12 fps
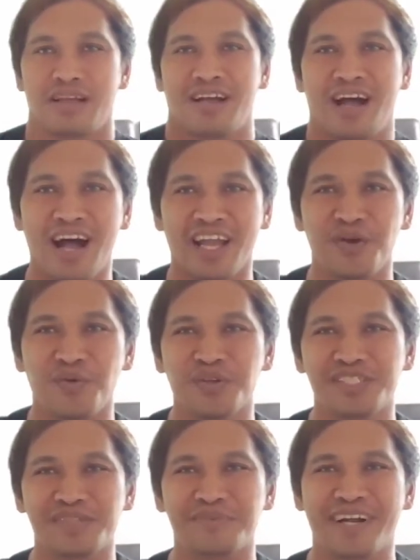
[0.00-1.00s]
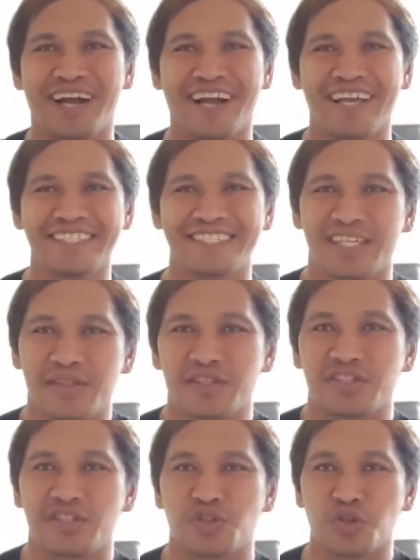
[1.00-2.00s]
Hi, what's up guys?
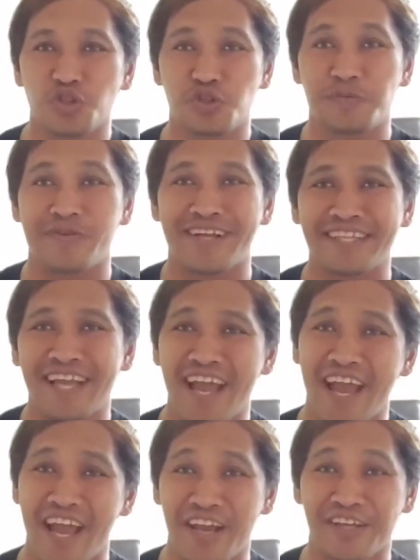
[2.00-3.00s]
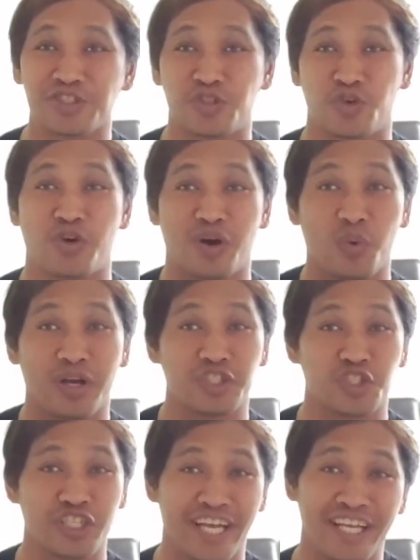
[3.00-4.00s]
This is Luke Spiranda and you are
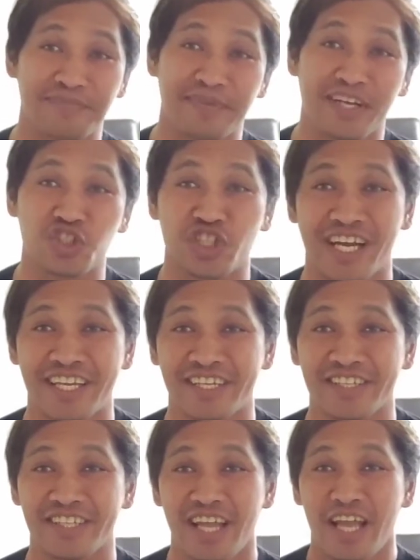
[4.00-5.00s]
watching at my channel.